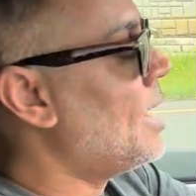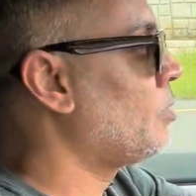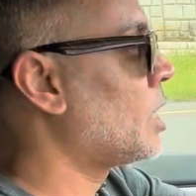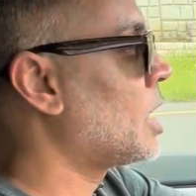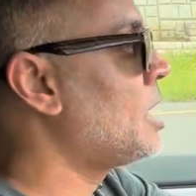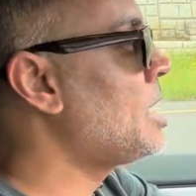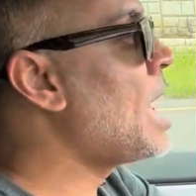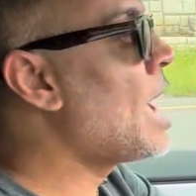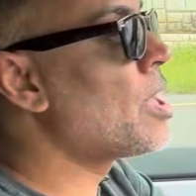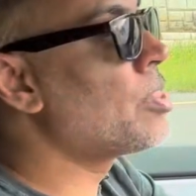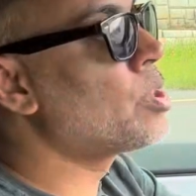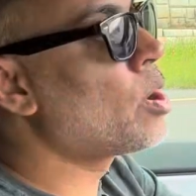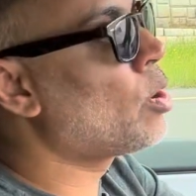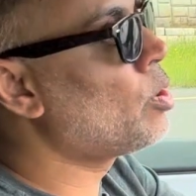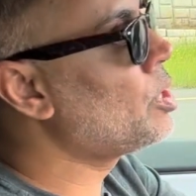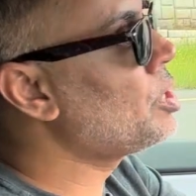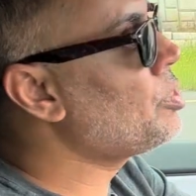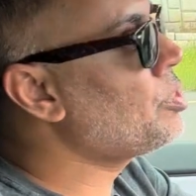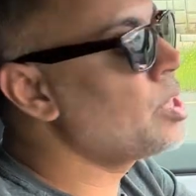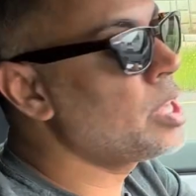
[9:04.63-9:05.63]
Yeah, and the
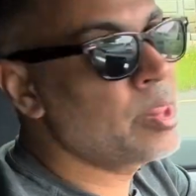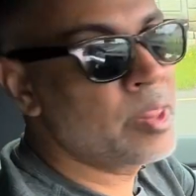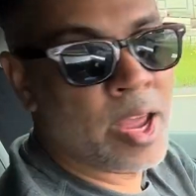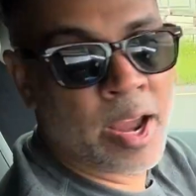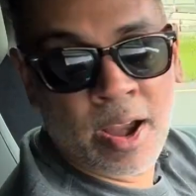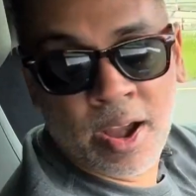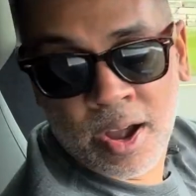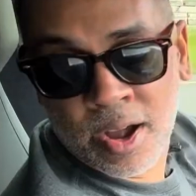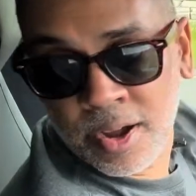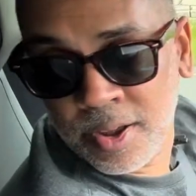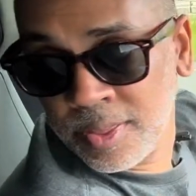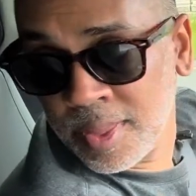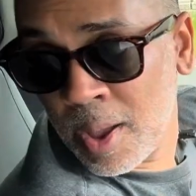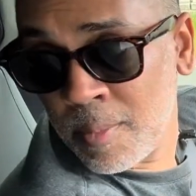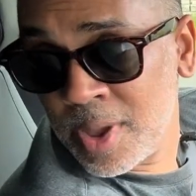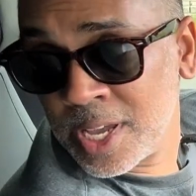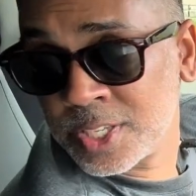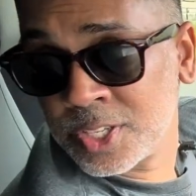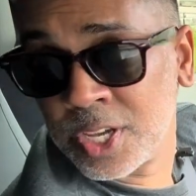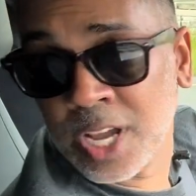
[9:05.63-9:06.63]
only thing there that
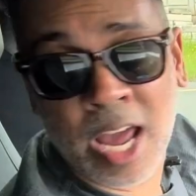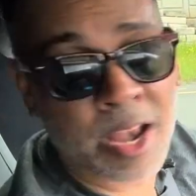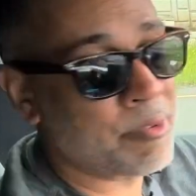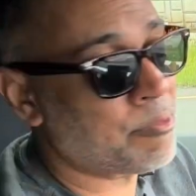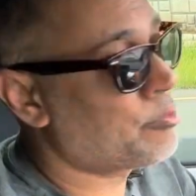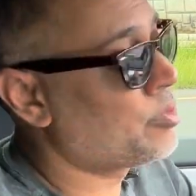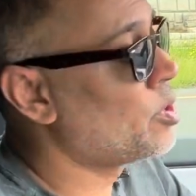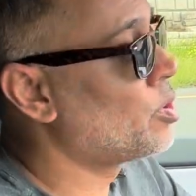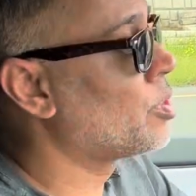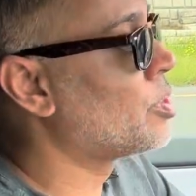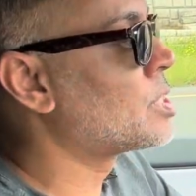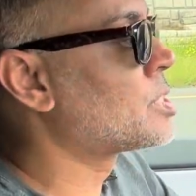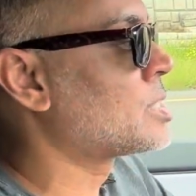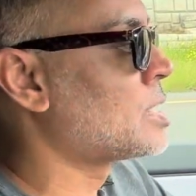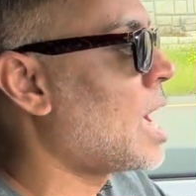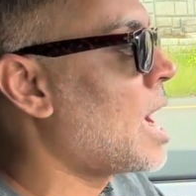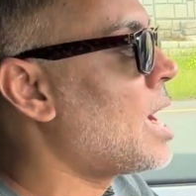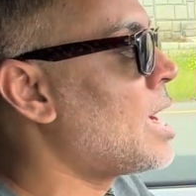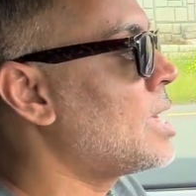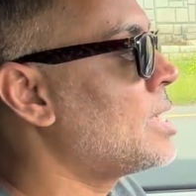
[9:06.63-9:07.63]
makes you kind of feel the
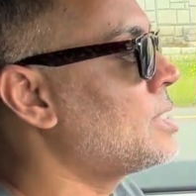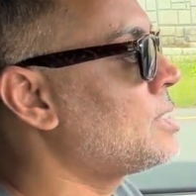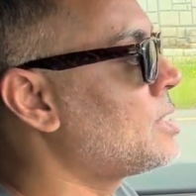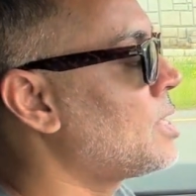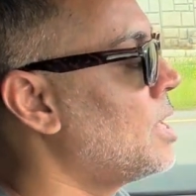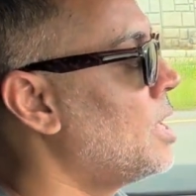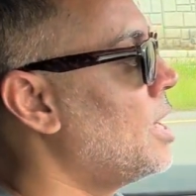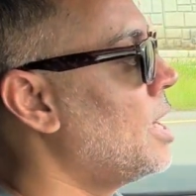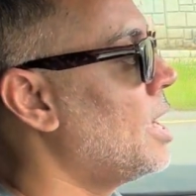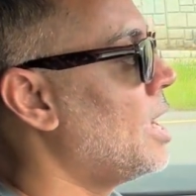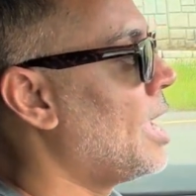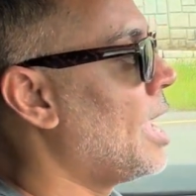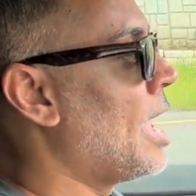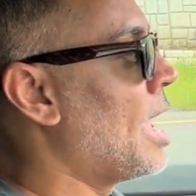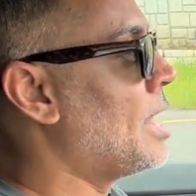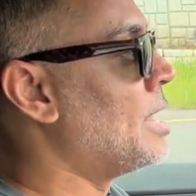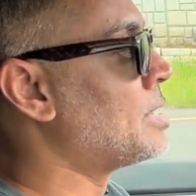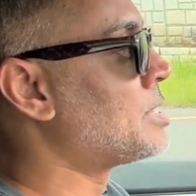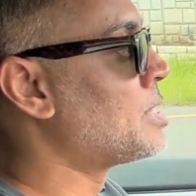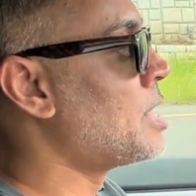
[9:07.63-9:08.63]
size,
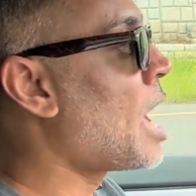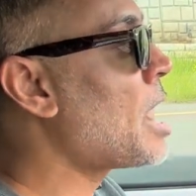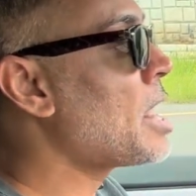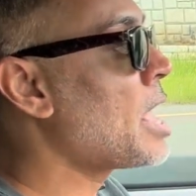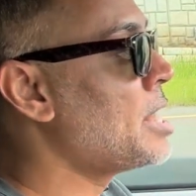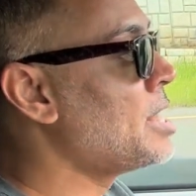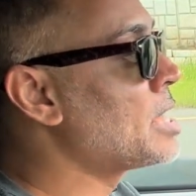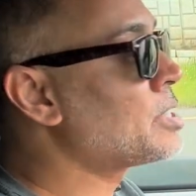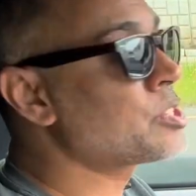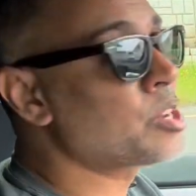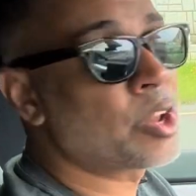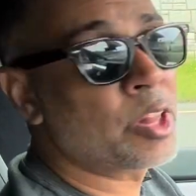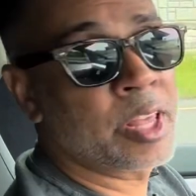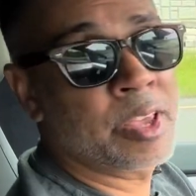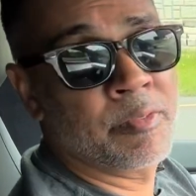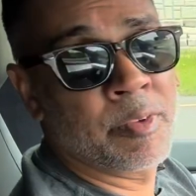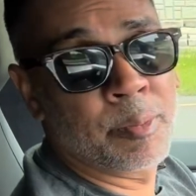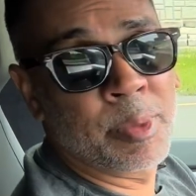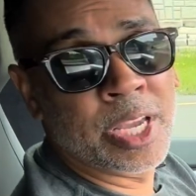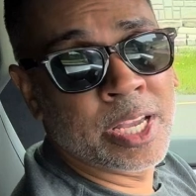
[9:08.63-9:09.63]
and it's not necessarily
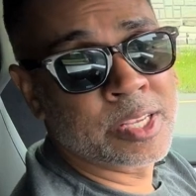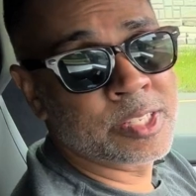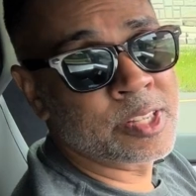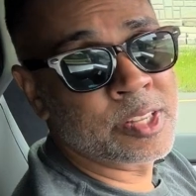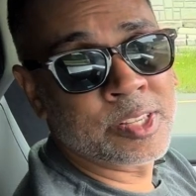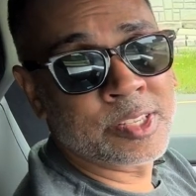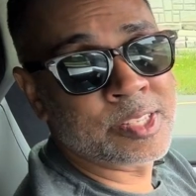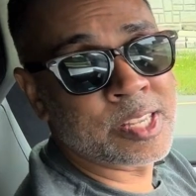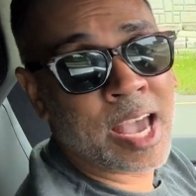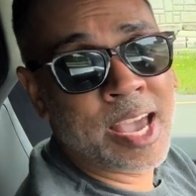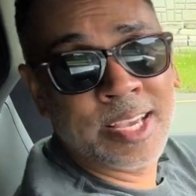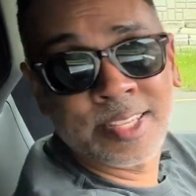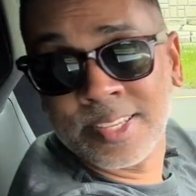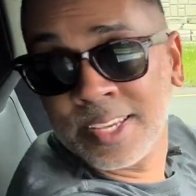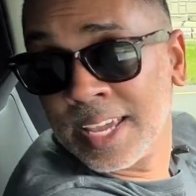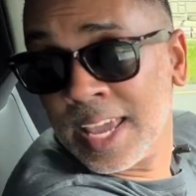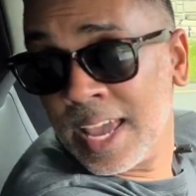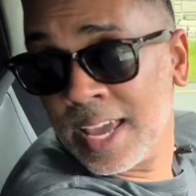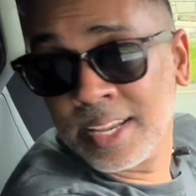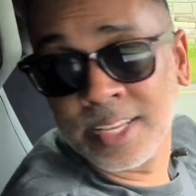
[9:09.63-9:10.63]
even because of the size
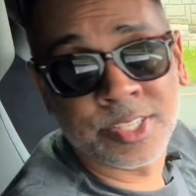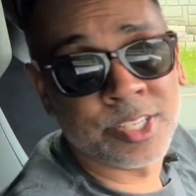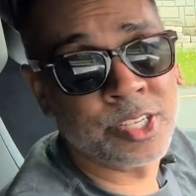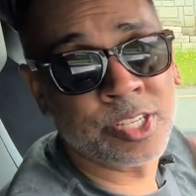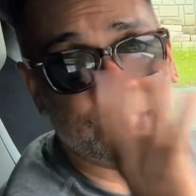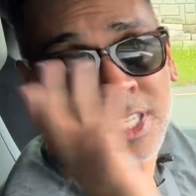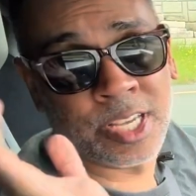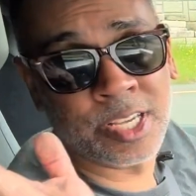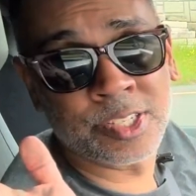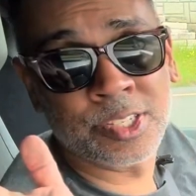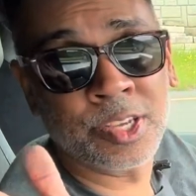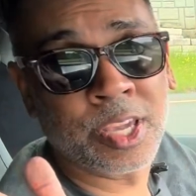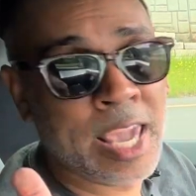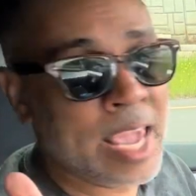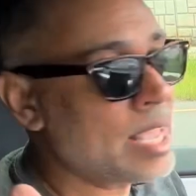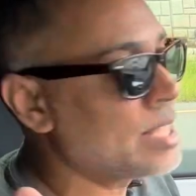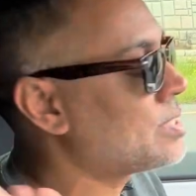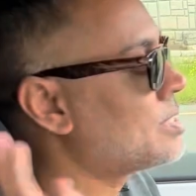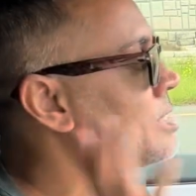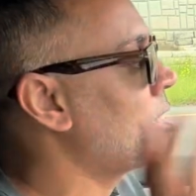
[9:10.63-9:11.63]
again, it's just because you
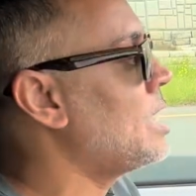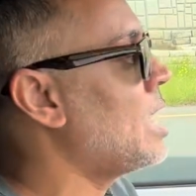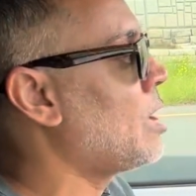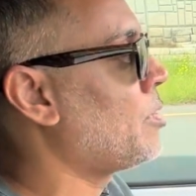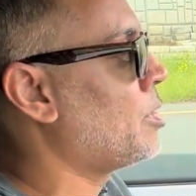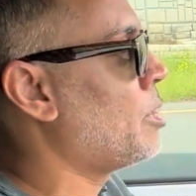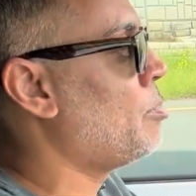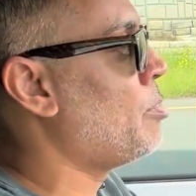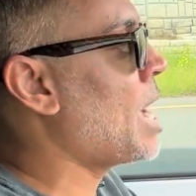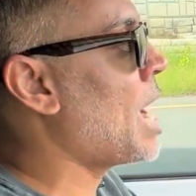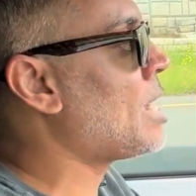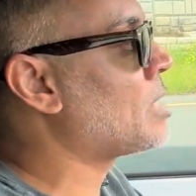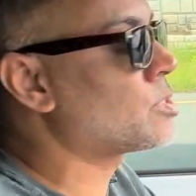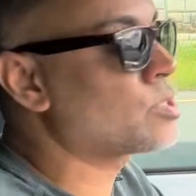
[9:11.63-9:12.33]
can't see out the back.